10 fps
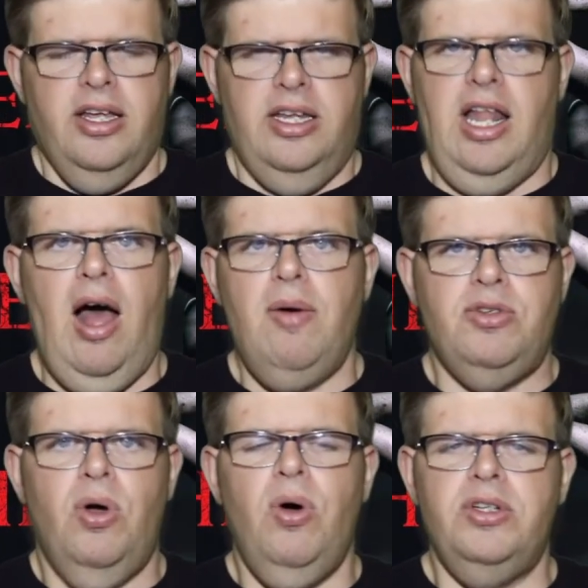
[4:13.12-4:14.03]
now I
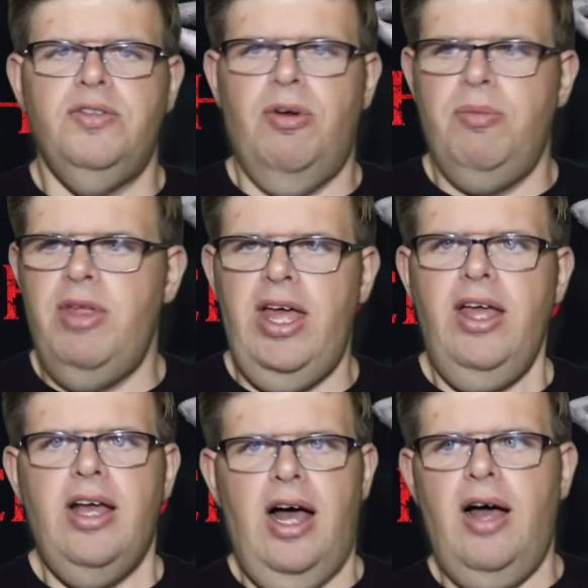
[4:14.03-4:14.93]
was hooked from
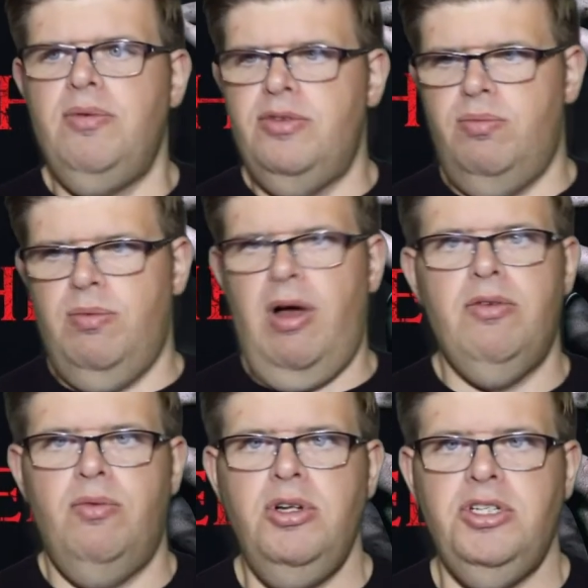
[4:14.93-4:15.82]
there. I was
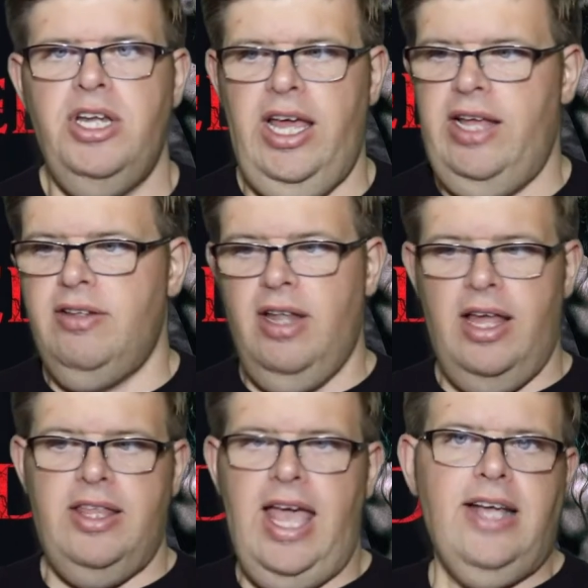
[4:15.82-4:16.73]
watching it. It's
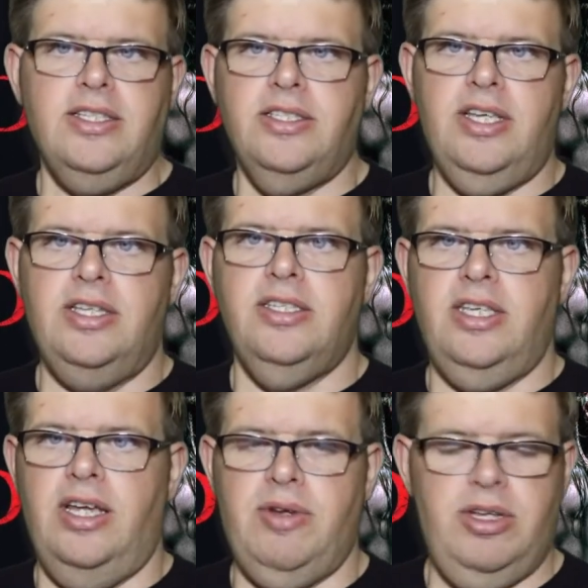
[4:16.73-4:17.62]
like the Exorcist
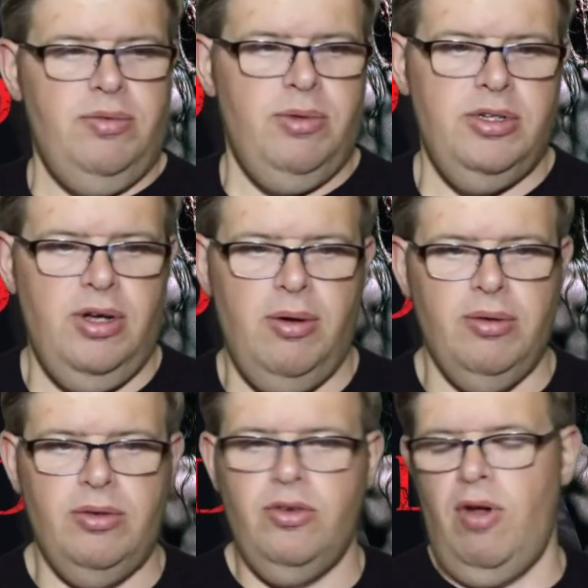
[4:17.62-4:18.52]
series, which
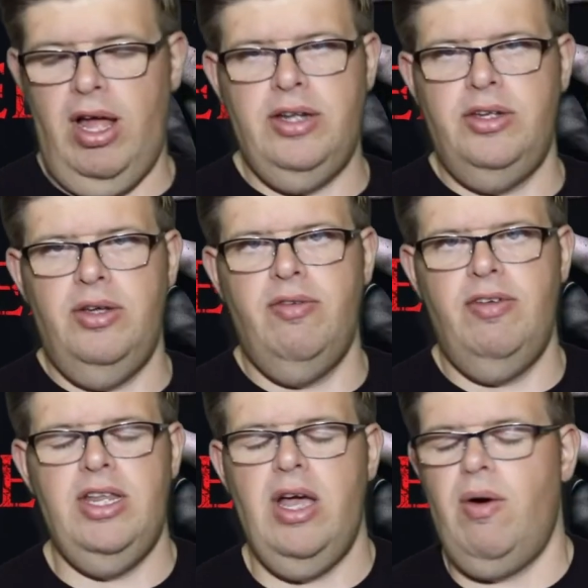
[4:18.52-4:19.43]
I'll try and do a
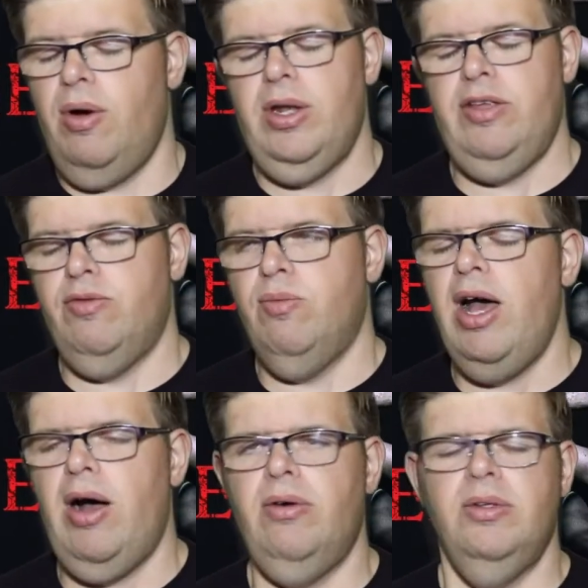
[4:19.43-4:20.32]
video on as
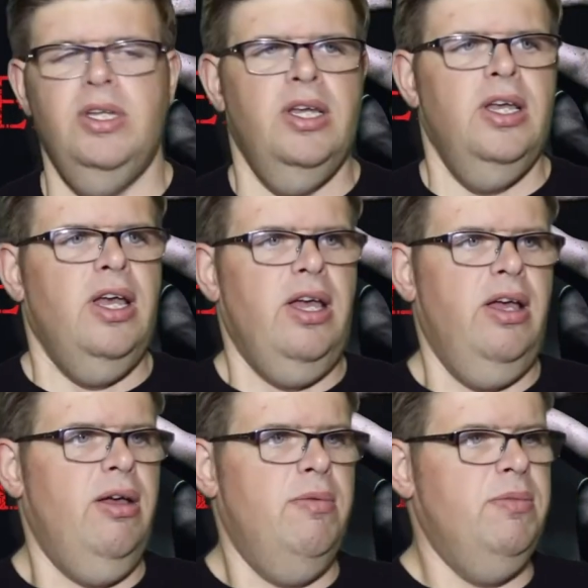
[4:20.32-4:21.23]
well.
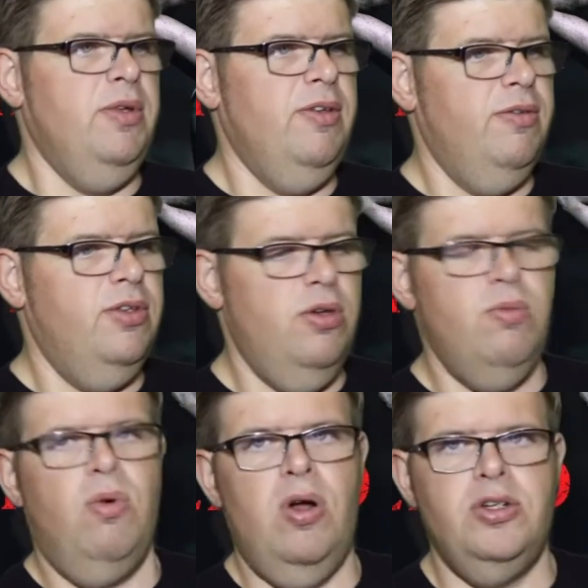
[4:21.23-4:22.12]
You
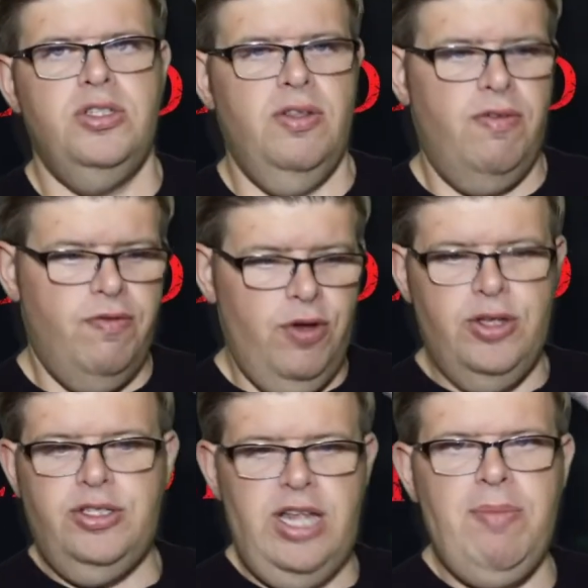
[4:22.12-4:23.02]
watch the
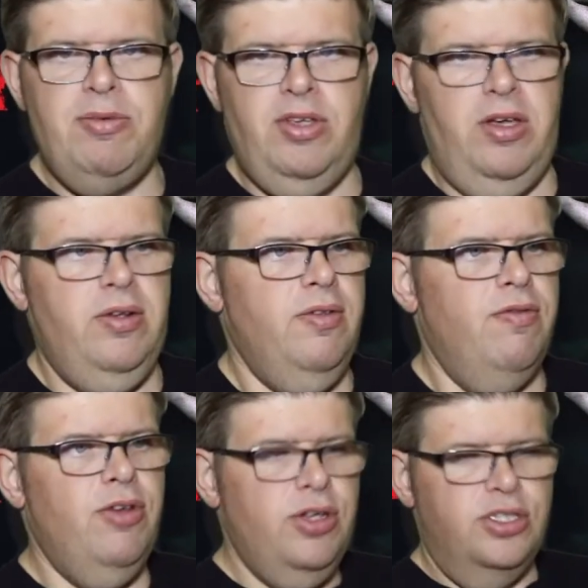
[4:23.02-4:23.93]
first episode, the
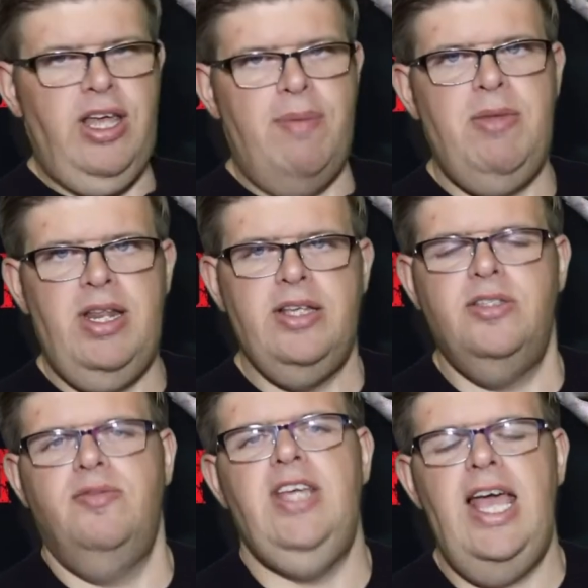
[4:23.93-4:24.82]
first 10
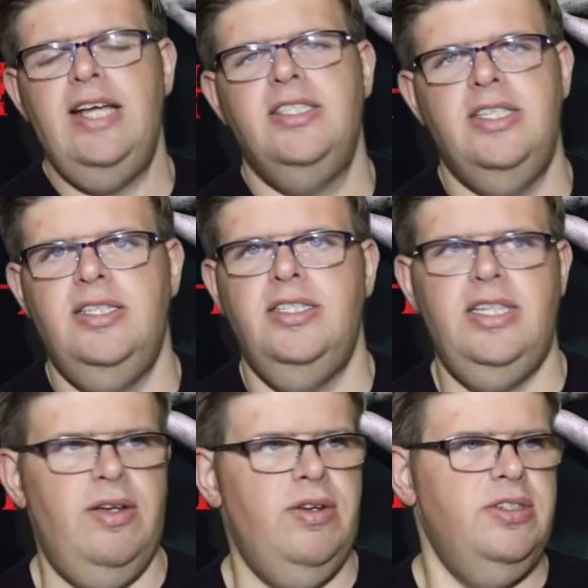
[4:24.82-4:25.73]
minutes of the Exorcist
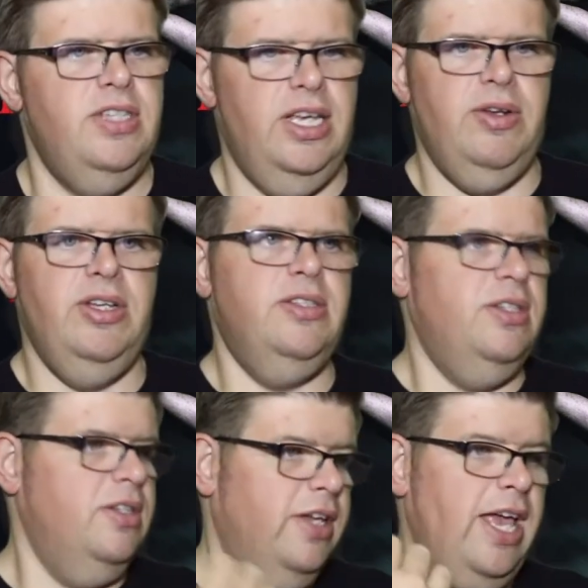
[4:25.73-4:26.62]
series,
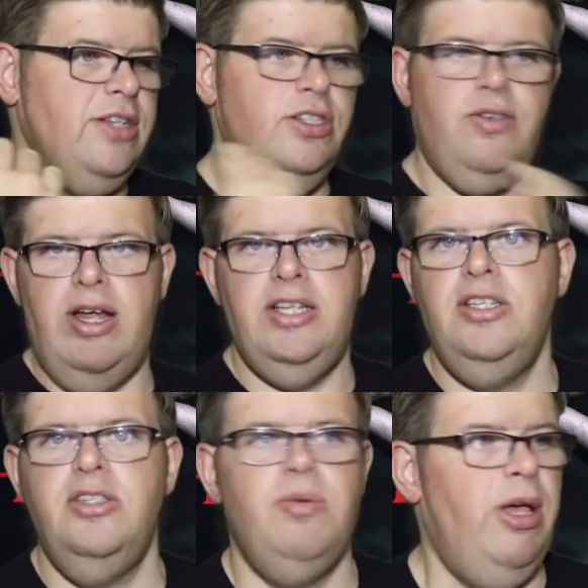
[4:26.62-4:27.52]
get straight
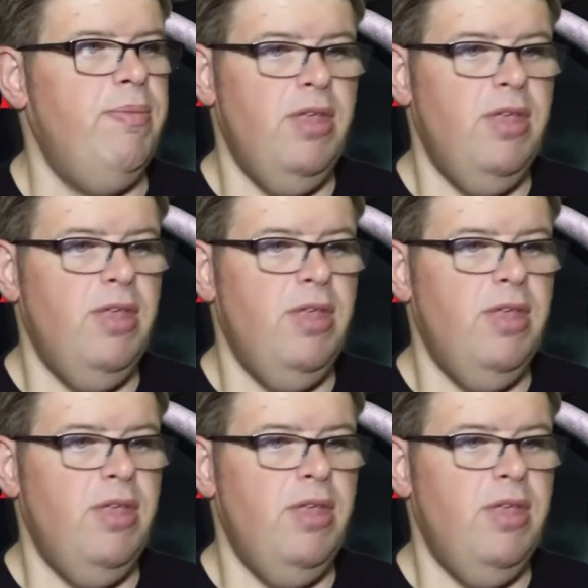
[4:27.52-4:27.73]
into it.